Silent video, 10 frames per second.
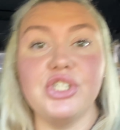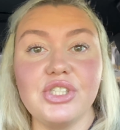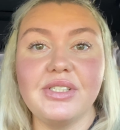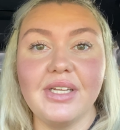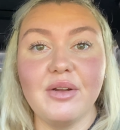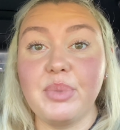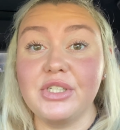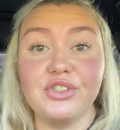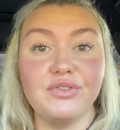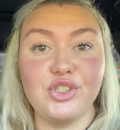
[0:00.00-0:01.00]
just did a
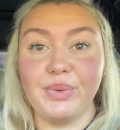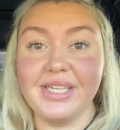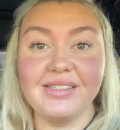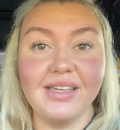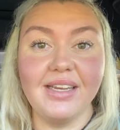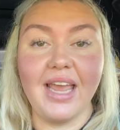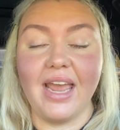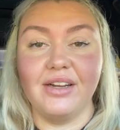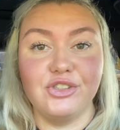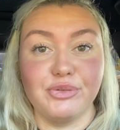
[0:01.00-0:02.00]
bunch of tweezing and